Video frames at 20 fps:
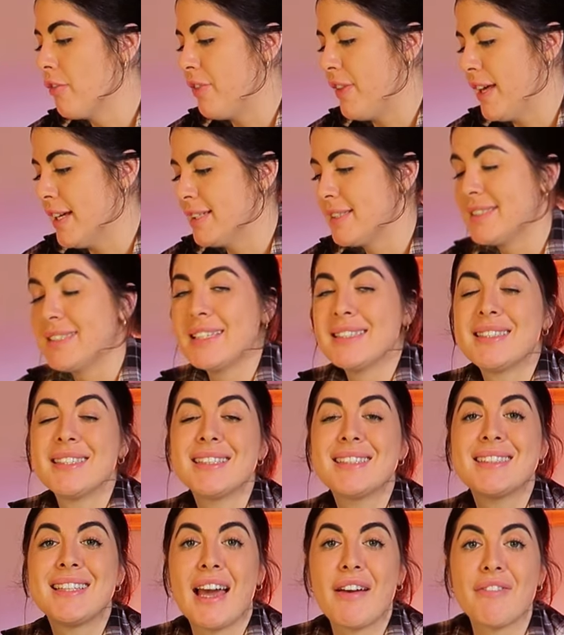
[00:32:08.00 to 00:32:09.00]
of this, this
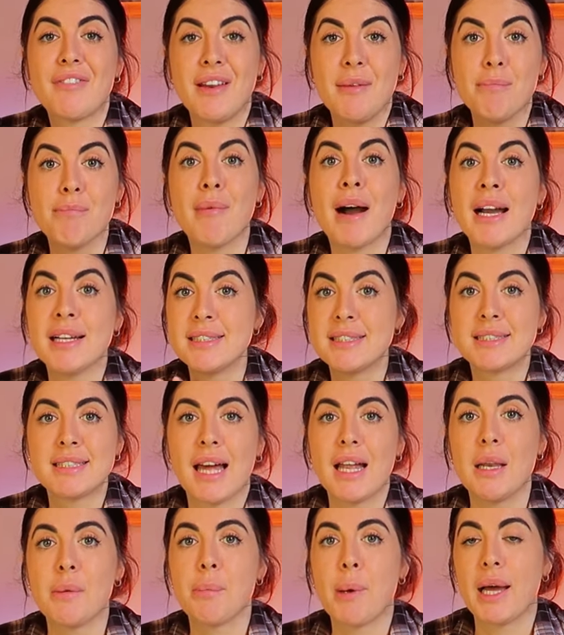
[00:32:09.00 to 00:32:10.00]
is definitely my
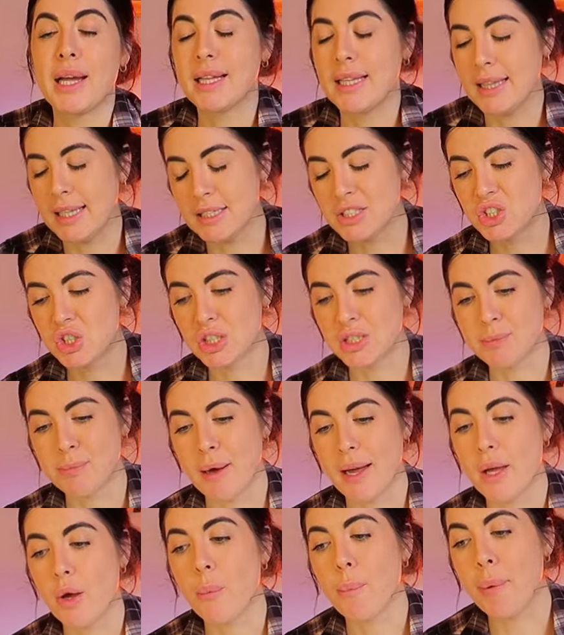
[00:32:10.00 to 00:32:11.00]
style of bag and that's just
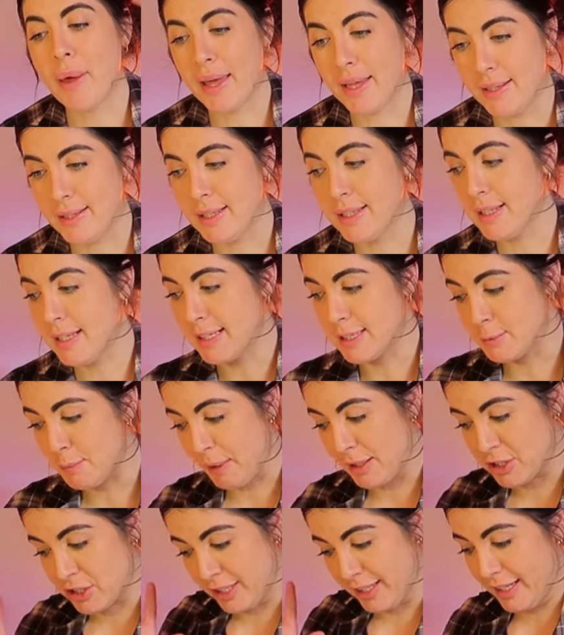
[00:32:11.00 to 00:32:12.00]
my opinion,
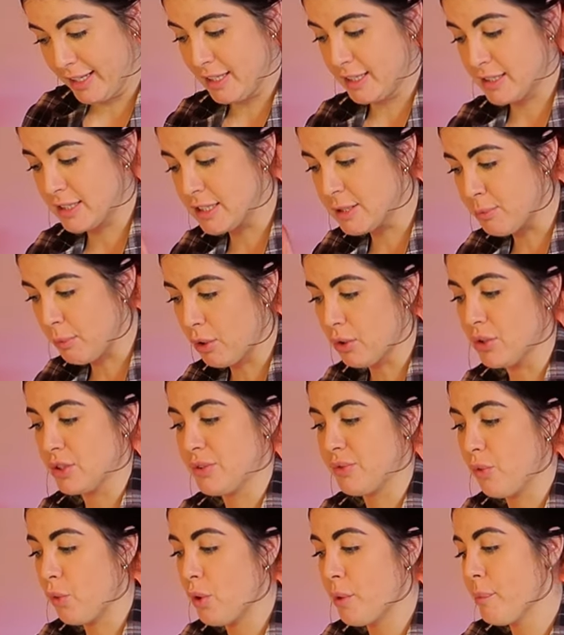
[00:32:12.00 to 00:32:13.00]
especially in its
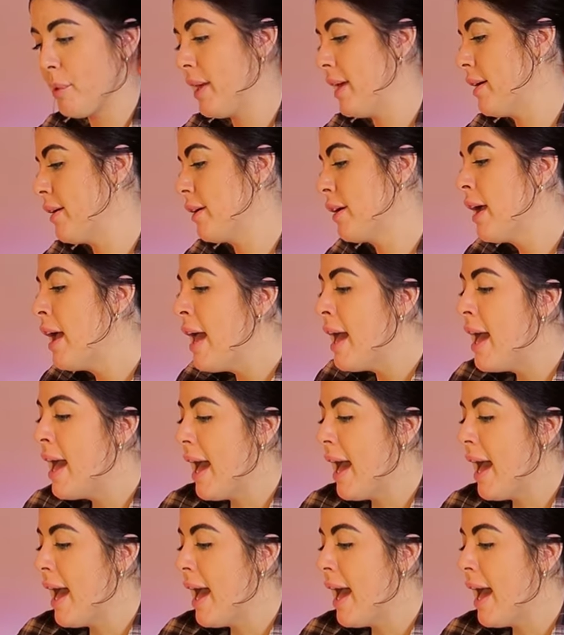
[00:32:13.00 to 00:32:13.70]
smallest form here